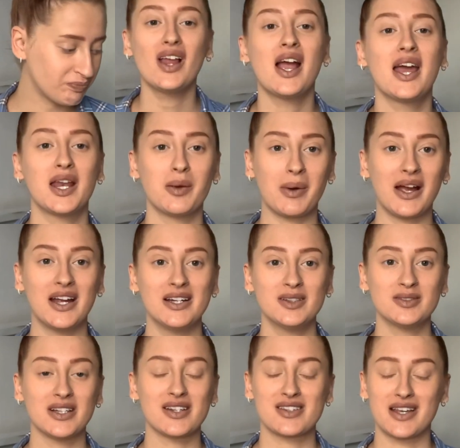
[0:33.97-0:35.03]
Anyway,
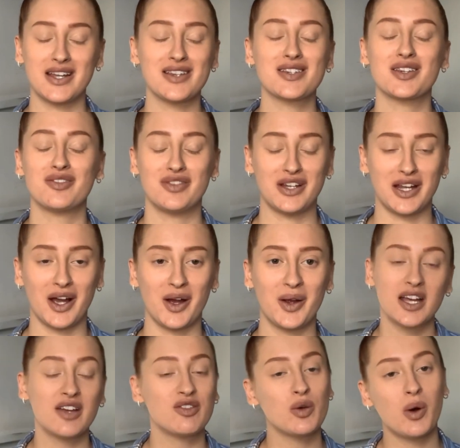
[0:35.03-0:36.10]
let's get into the video.
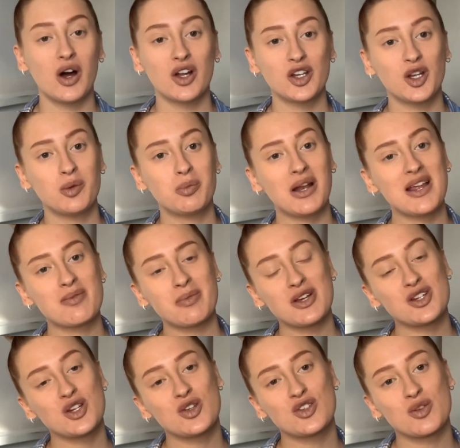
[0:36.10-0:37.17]
If you are new, please make sure
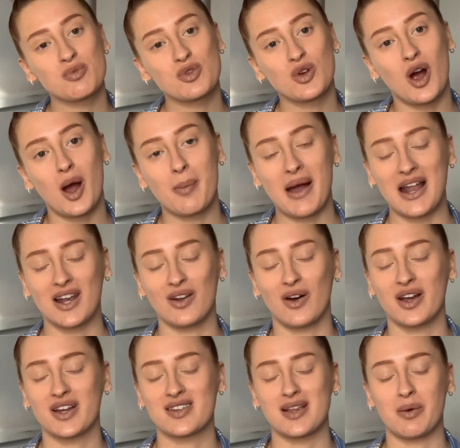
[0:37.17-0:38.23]
you subscribe and like,
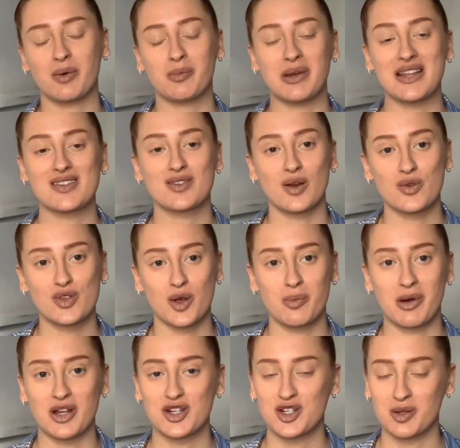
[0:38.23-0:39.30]
because that would mean so
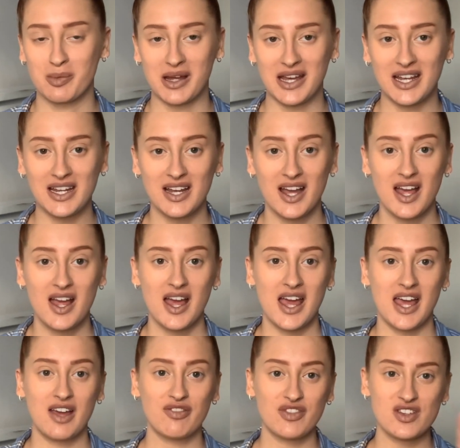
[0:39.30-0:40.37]
much to me.
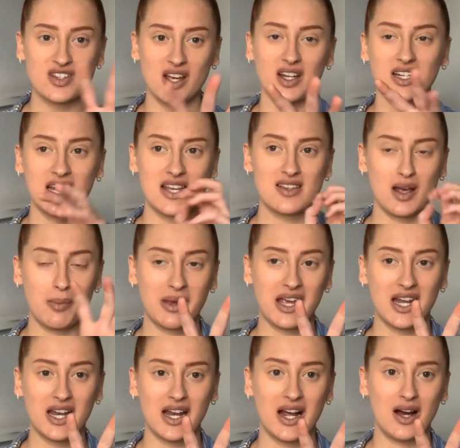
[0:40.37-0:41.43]
If the sun keeps coming in
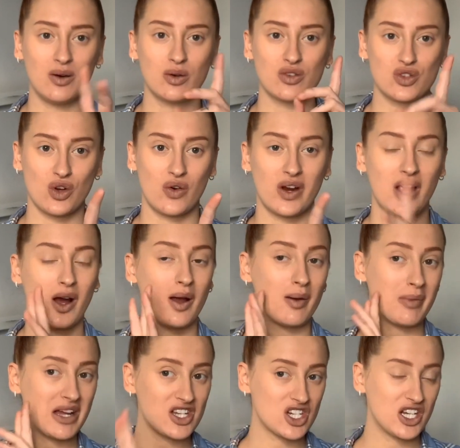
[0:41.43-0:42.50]
and out, sorry, I am
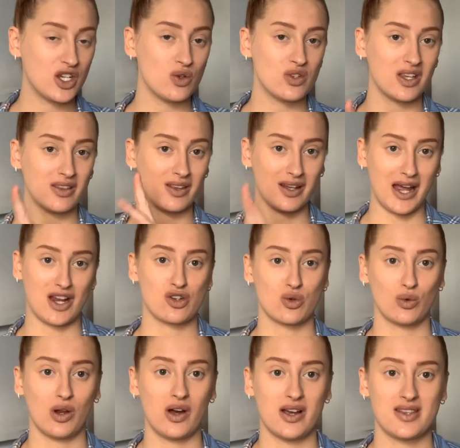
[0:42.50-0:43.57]
actually using the natural
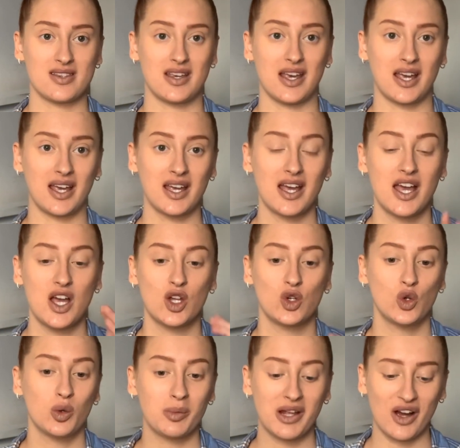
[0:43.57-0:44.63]
lighting.
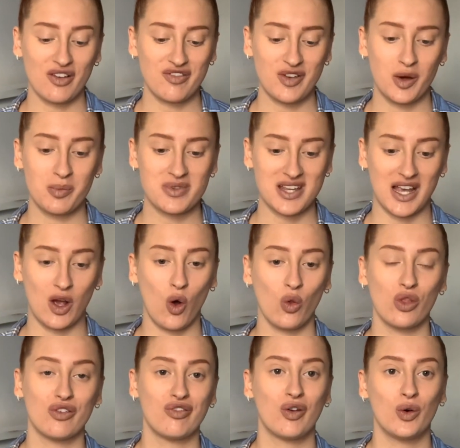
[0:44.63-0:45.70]
Normally I film sitting on the
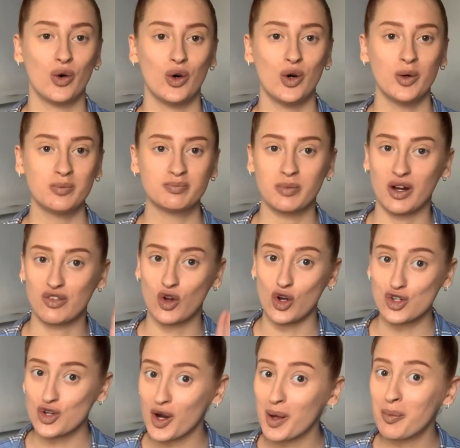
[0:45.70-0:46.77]
floor, but I've got a
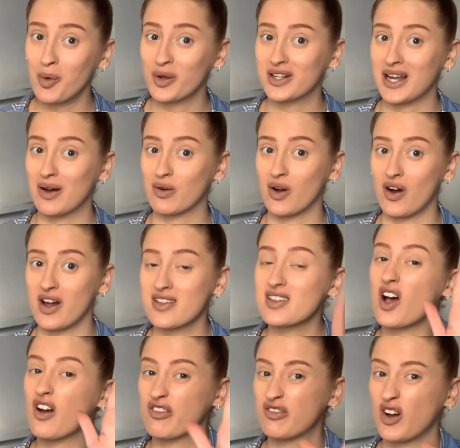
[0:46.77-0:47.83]
tripod now, guys.
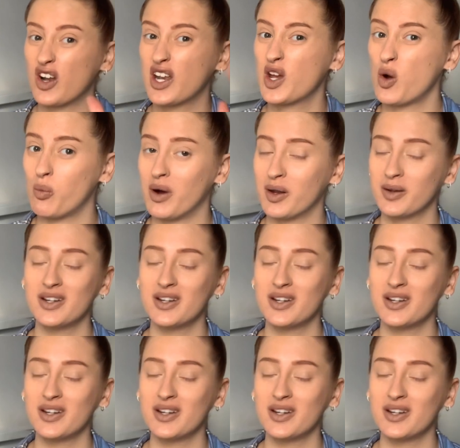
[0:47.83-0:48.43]
I finally got one.